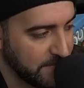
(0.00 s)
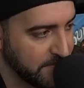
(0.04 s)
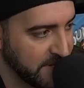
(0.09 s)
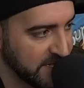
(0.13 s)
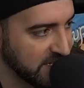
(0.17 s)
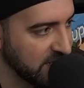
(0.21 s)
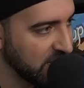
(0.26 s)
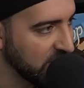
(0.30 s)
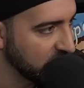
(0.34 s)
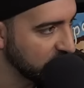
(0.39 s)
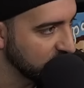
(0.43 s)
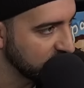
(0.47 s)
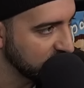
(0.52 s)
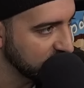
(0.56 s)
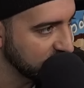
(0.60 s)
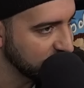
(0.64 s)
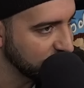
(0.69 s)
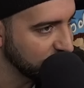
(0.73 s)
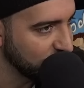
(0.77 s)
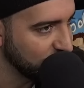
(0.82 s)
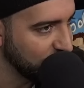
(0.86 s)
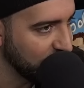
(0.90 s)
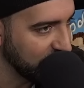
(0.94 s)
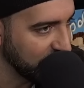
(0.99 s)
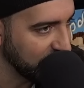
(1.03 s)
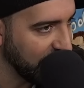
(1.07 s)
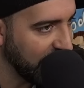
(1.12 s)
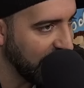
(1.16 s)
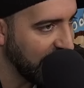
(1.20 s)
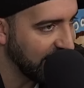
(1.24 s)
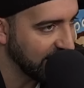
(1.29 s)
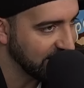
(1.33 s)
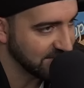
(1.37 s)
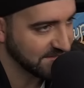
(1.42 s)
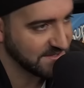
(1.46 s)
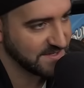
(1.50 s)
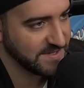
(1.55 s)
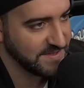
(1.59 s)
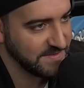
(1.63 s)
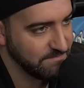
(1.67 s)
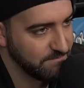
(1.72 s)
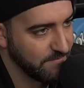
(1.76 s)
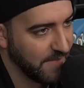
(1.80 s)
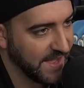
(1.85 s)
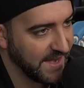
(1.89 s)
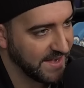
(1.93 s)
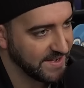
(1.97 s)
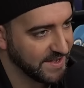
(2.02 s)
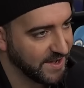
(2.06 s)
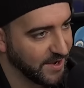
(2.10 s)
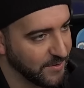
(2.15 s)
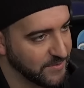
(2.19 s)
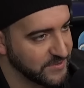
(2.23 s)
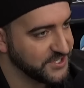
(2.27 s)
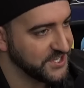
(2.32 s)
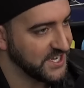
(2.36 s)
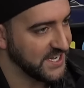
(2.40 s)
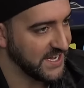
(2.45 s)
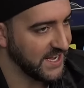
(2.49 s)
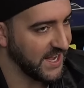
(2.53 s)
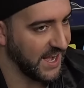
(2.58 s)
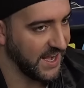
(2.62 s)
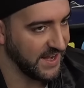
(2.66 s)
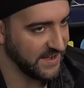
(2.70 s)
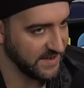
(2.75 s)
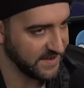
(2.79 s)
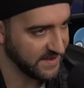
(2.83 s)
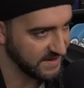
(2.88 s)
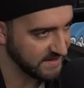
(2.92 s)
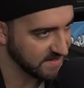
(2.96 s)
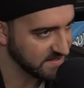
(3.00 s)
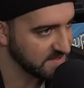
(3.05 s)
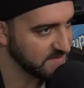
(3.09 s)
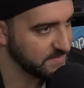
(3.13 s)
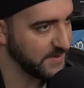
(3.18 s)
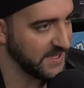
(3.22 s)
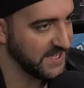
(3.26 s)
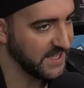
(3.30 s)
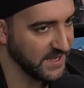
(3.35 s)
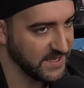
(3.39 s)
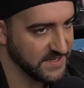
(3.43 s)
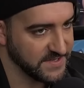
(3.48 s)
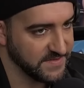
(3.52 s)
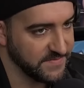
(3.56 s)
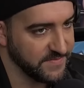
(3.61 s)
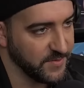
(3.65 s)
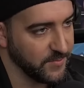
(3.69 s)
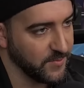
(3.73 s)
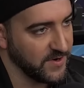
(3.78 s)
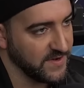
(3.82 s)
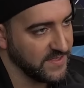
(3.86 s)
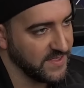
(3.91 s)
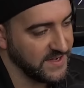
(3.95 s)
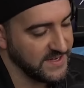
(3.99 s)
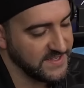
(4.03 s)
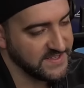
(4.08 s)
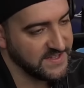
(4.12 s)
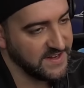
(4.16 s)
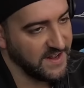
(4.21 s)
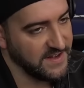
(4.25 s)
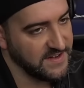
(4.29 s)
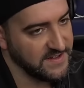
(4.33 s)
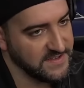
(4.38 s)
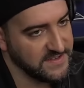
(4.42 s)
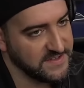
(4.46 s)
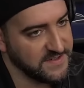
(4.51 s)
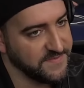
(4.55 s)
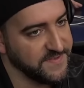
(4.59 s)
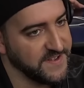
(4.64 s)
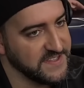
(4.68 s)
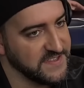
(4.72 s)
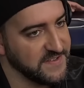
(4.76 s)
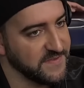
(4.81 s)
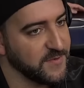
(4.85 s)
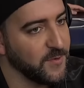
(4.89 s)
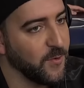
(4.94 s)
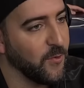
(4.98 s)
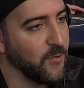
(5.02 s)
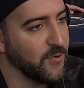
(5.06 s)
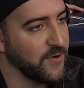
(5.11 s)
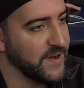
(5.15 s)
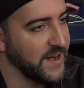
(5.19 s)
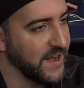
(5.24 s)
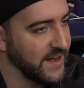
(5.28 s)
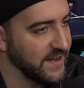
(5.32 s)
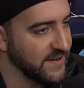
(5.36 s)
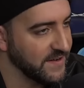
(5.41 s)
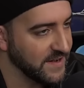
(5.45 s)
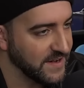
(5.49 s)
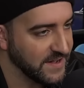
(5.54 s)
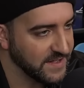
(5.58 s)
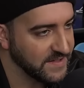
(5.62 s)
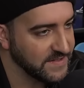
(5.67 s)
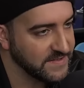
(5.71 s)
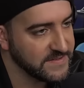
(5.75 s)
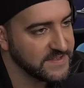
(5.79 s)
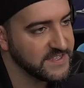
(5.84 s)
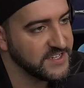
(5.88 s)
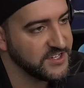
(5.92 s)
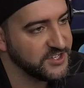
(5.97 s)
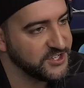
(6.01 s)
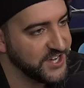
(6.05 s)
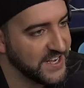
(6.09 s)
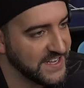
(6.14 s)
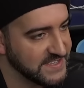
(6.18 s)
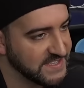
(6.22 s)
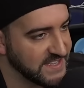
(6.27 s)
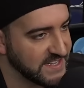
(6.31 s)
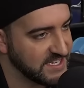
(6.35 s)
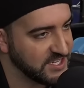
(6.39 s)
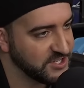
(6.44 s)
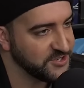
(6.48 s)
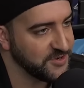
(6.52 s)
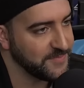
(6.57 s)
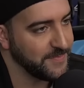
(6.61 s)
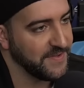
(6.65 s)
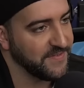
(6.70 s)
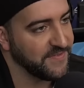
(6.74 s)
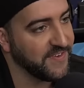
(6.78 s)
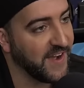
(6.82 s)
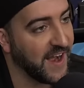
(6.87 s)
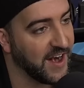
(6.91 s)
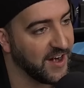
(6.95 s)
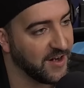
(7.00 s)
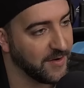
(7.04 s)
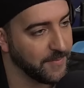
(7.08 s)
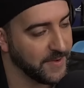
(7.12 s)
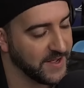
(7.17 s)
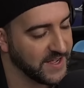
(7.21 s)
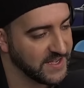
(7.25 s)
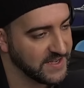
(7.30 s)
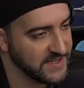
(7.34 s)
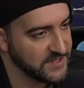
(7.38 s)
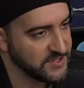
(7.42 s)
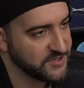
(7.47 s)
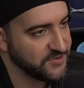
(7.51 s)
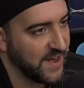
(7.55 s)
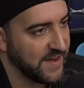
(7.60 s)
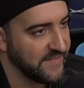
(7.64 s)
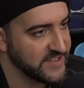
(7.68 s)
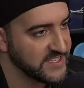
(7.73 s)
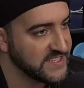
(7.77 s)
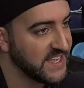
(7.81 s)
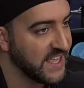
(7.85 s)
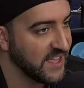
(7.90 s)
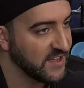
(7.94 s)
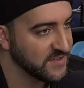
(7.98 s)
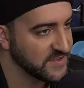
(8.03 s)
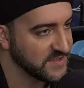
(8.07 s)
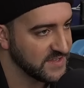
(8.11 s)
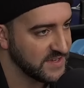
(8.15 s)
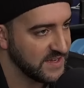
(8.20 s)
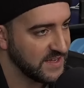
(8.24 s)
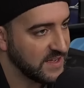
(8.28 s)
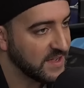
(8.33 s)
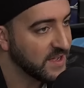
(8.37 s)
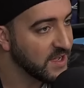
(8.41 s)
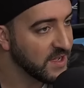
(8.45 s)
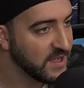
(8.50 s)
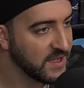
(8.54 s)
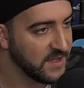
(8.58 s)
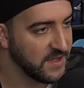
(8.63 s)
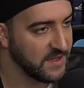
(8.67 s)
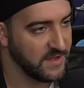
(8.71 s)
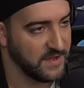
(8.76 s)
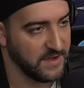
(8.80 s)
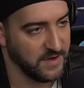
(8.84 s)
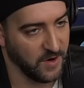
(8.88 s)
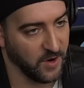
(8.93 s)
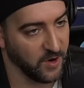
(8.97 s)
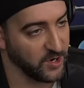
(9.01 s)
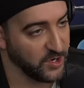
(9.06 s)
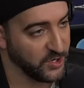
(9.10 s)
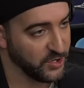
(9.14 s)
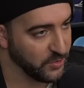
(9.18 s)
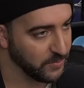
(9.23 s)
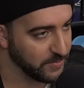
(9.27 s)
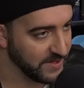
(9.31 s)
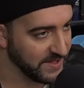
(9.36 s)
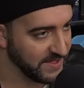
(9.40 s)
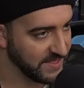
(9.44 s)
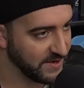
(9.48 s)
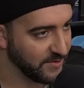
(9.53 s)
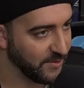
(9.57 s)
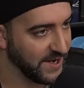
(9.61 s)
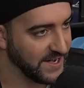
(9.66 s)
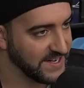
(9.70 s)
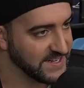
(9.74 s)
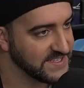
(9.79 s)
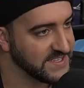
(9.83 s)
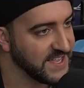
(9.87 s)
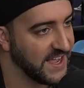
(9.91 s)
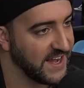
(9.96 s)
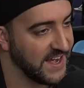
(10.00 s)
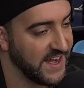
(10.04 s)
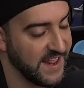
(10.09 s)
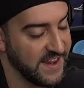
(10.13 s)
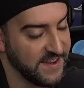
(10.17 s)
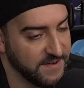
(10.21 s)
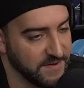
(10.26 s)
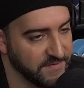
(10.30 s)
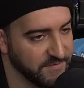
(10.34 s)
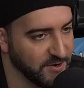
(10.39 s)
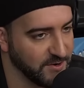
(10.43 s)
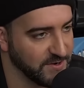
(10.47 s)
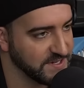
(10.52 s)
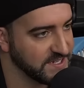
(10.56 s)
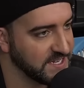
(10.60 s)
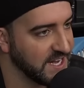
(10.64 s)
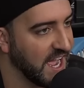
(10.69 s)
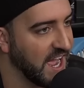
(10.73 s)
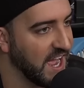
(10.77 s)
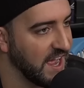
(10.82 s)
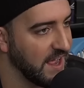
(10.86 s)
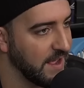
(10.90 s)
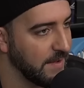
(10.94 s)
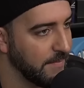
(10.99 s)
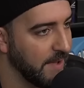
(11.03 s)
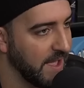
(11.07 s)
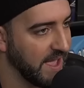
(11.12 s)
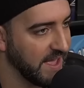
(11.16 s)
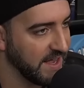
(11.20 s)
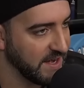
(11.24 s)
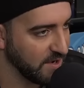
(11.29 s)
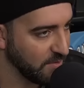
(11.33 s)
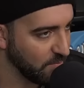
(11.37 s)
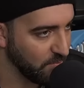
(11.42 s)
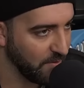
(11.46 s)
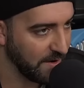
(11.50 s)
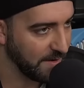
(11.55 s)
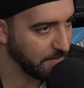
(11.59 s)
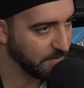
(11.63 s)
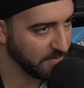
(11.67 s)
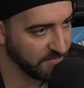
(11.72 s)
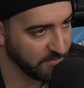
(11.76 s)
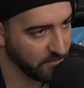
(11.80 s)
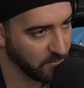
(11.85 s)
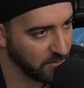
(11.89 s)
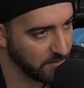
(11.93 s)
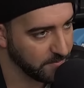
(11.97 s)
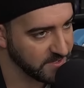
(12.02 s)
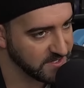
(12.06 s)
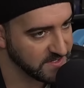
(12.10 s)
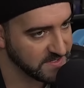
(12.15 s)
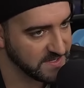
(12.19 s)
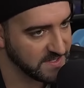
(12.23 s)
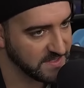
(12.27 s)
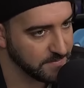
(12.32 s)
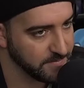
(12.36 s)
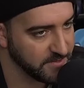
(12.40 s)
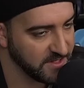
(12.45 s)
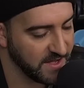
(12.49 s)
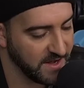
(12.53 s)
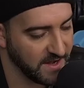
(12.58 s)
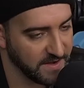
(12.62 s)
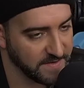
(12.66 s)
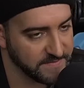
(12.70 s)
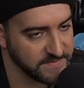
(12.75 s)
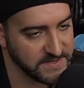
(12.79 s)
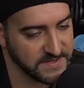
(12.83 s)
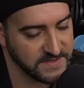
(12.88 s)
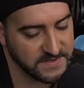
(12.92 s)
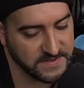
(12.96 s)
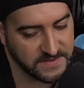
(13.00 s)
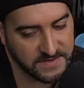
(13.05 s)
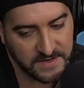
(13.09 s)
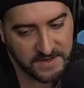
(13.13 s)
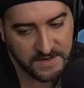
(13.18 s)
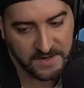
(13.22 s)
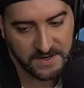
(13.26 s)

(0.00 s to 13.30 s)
McDonald is one of the hottest head coaching candidates because of the work that he's done as defensive coordinator to suggest that he should be fired because Travis Kelce, arguably the greatest tight end of all time, had a great performance in the playoffs is